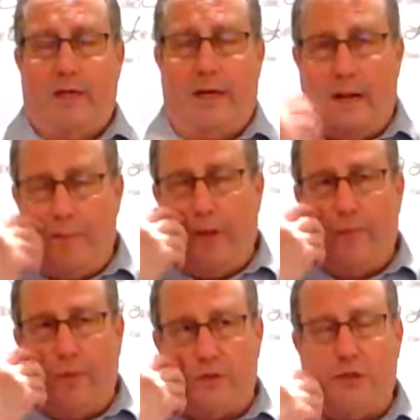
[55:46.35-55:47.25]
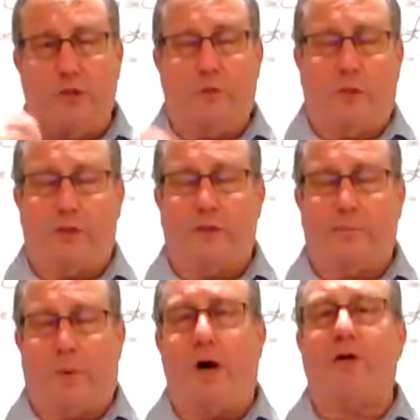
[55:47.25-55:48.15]
And I believe what, what uh,
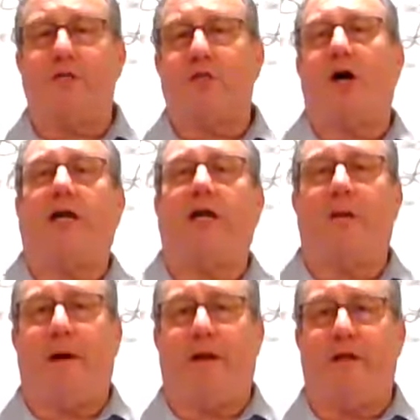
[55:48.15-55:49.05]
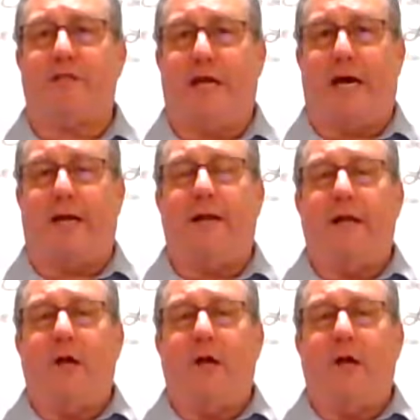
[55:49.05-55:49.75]
Paul is talking about is that